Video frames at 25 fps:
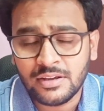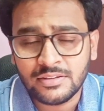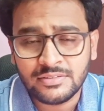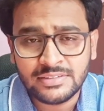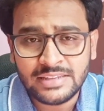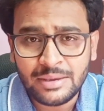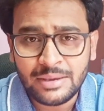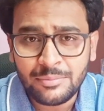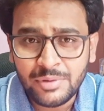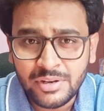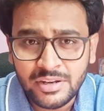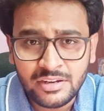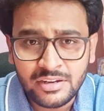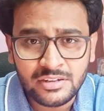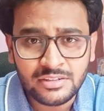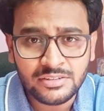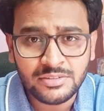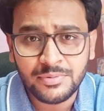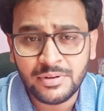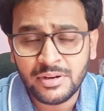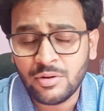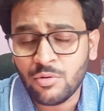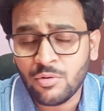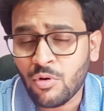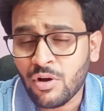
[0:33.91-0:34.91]
seminars,
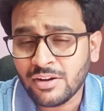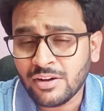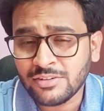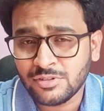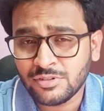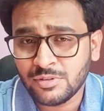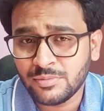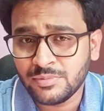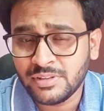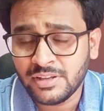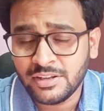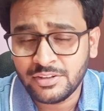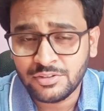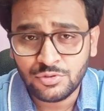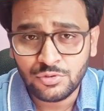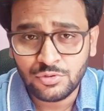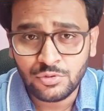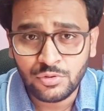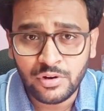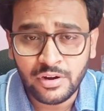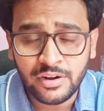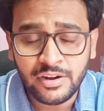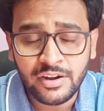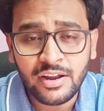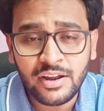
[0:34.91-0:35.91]
different workshops they used
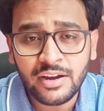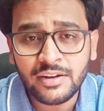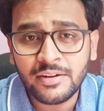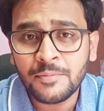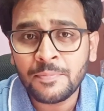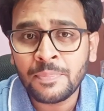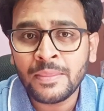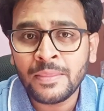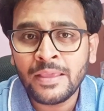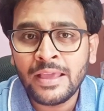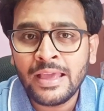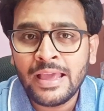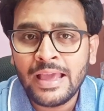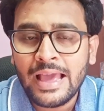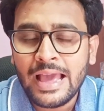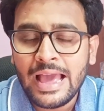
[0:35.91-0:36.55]
to conduct,